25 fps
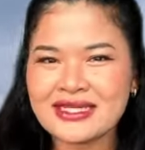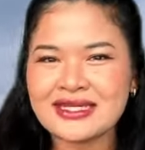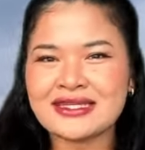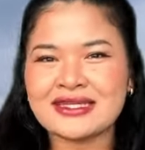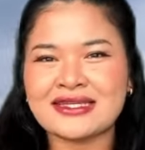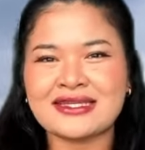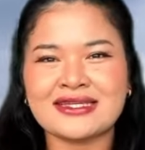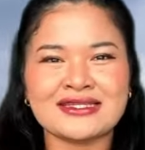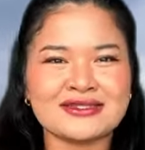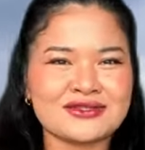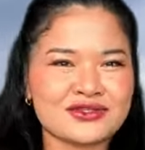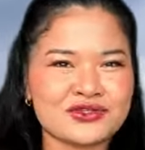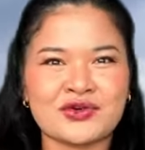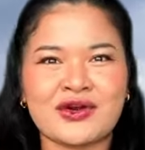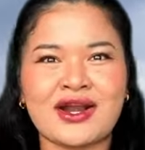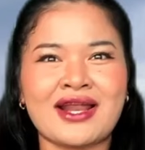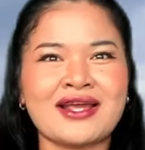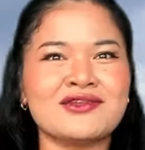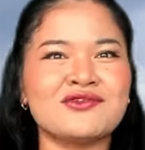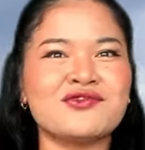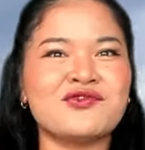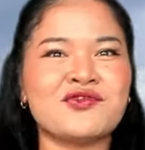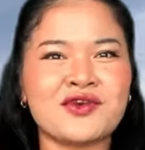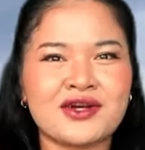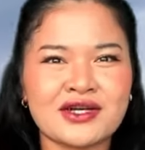he
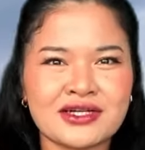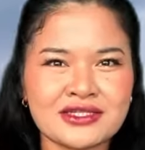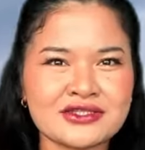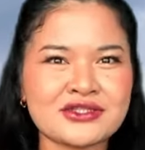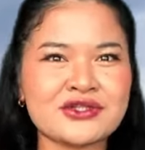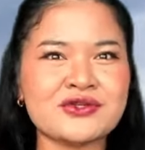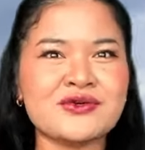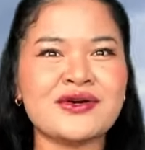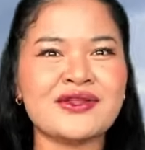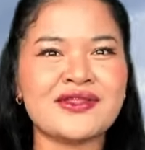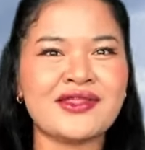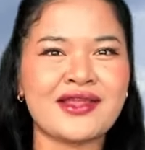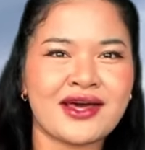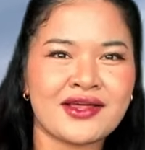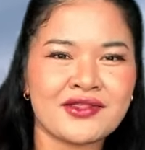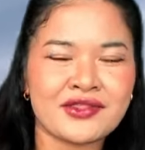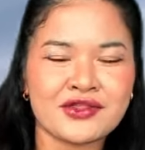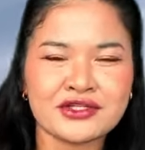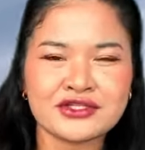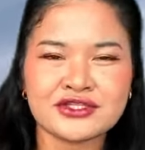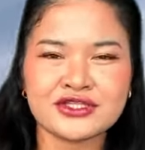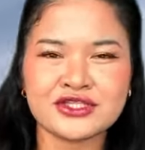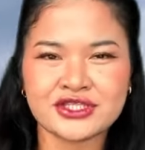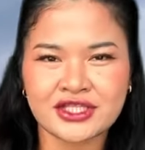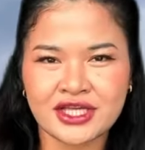transferred to
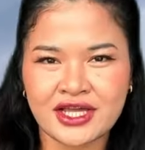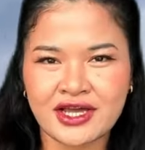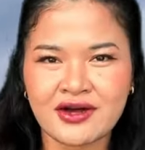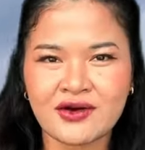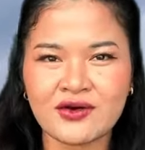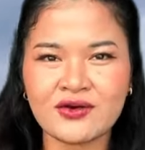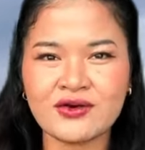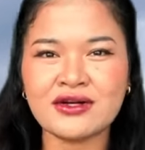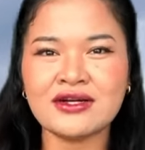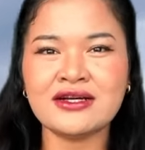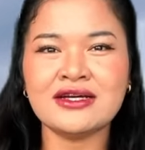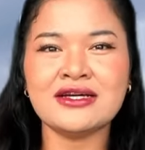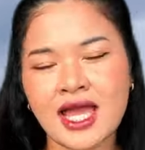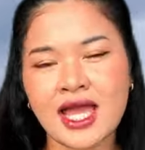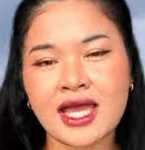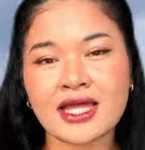another jail.